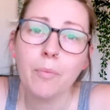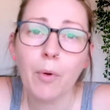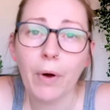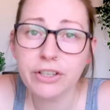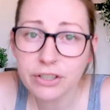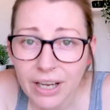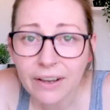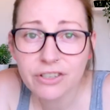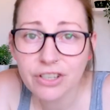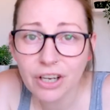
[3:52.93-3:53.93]
But what I do
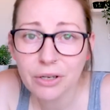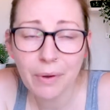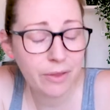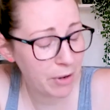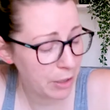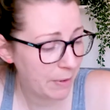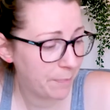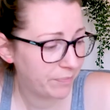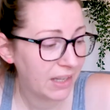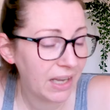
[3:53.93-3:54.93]
have to show you at the
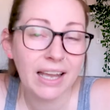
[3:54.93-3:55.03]
moment